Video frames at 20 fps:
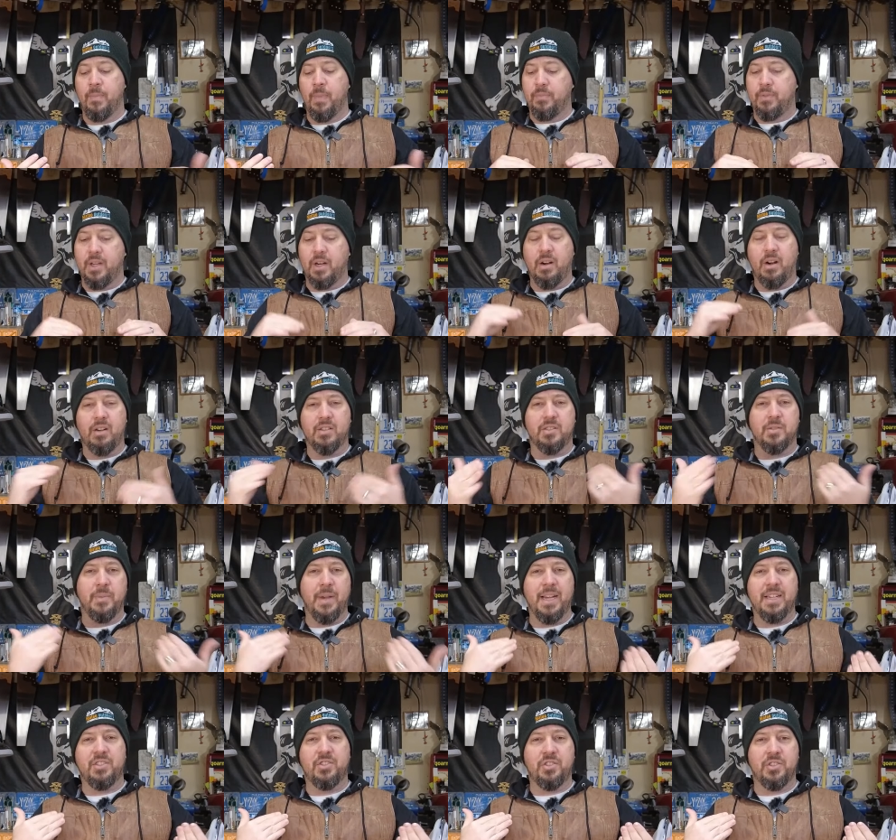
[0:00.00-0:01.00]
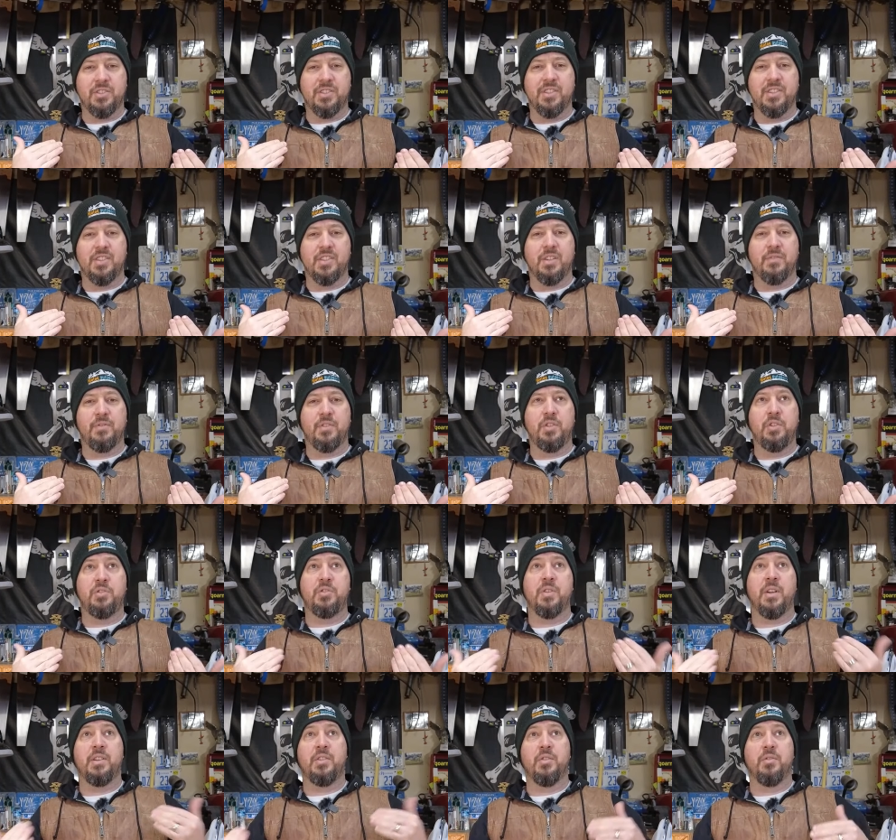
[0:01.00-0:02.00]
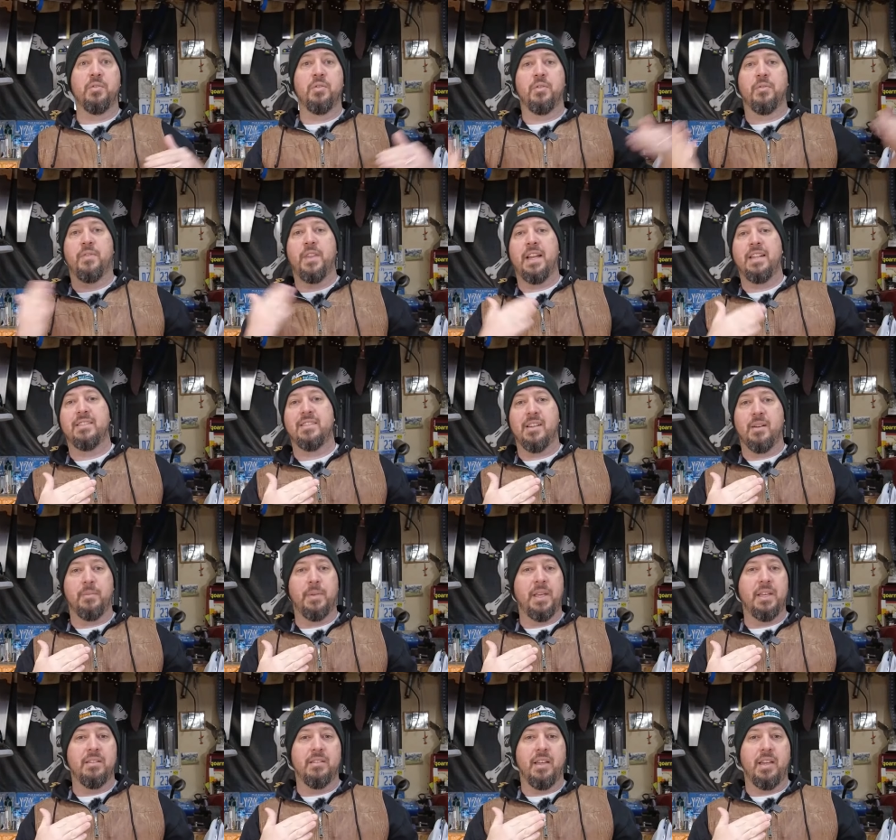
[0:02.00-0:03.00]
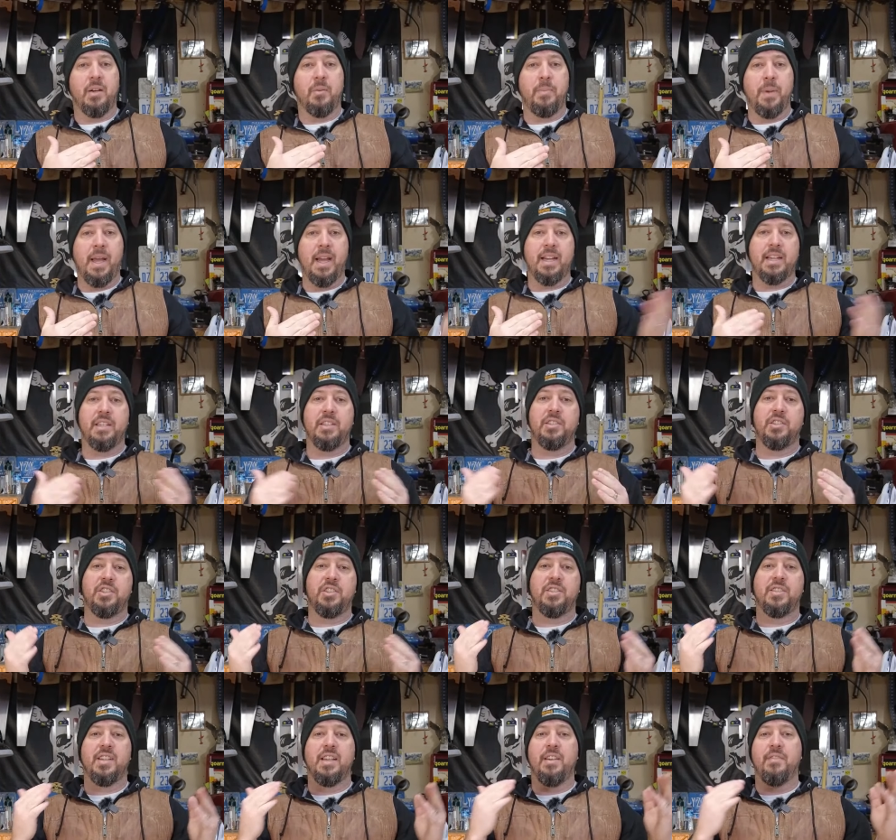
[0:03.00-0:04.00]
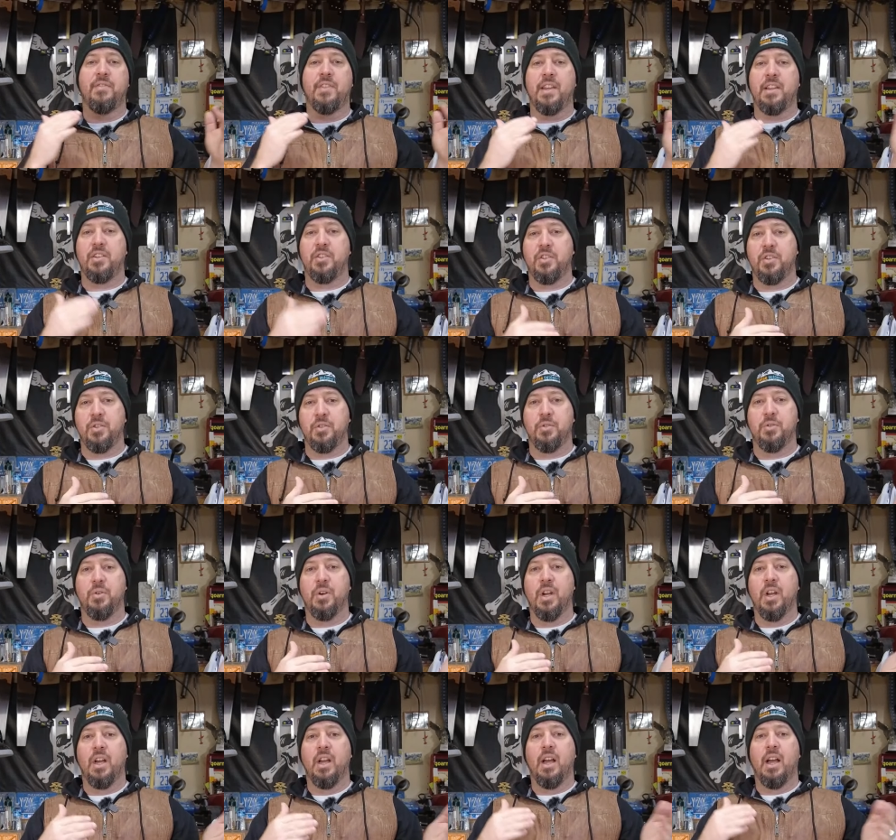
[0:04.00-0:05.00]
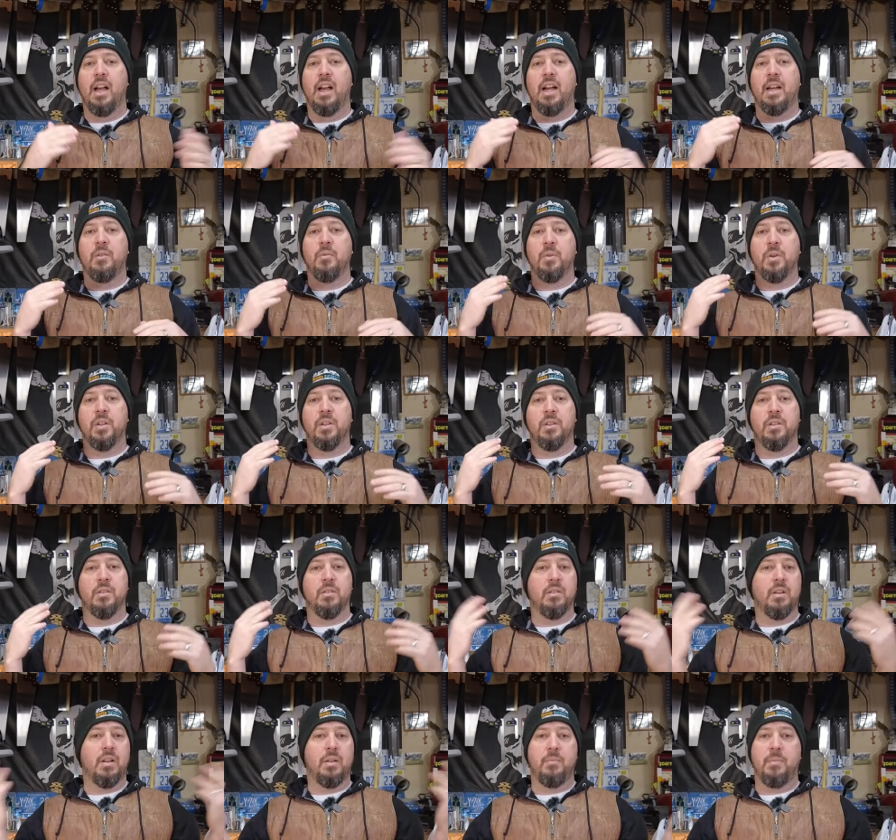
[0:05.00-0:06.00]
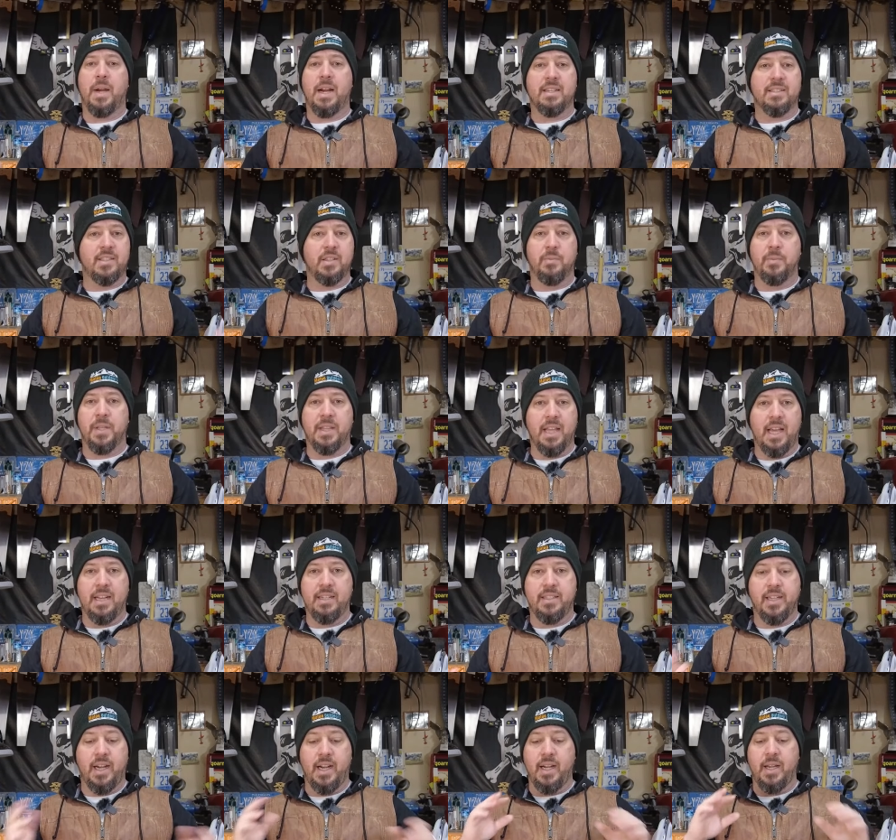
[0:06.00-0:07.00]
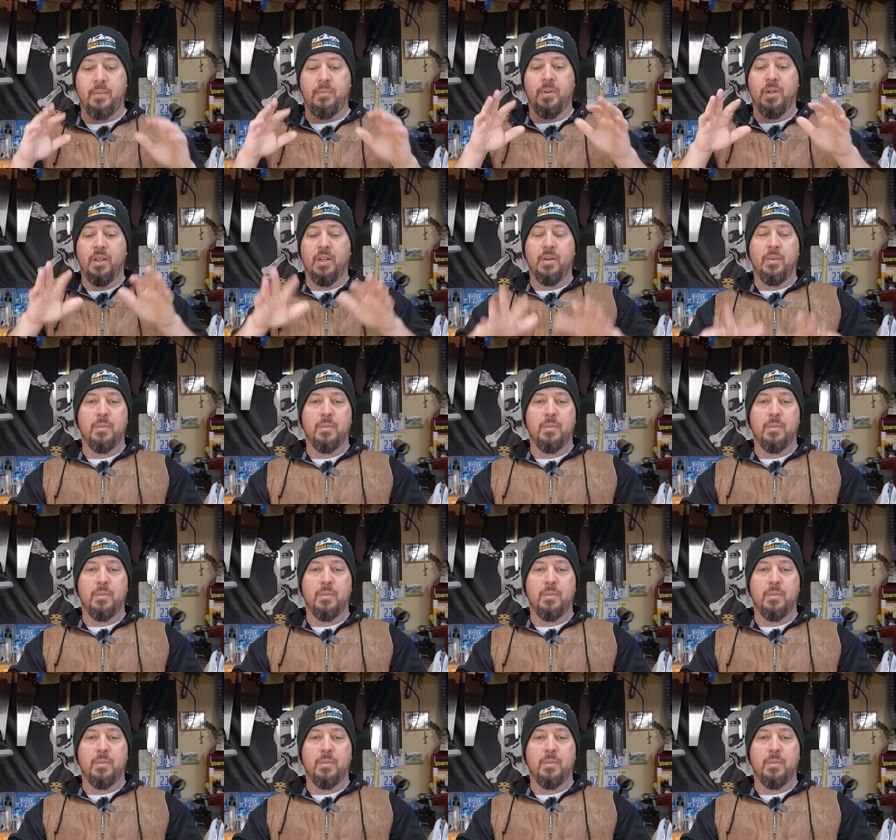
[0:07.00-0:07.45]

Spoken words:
There are some extras and stuff too, so I don't know if that's coming in later packages. If they do, I will unbox them at that time.